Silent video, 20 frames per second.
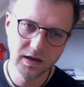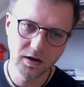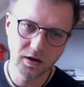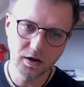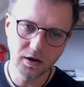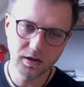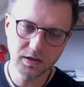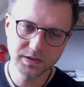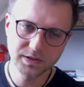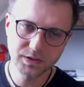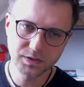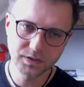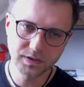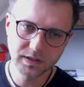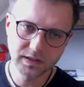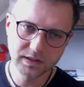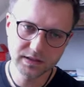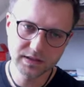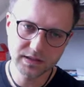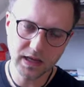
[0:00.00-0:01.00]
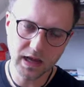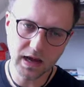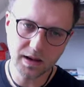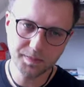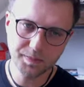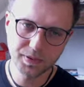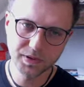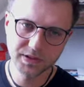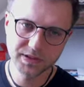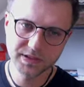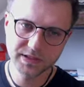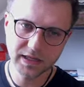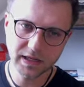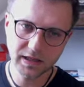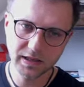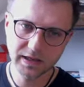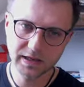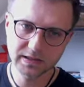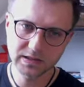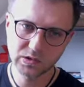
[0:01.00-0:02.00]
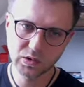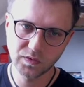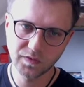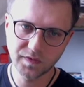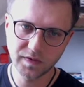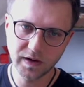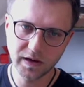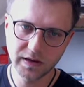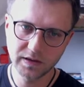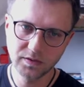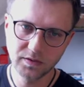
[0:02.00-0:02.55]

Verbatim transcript: also this upper cell gets refined.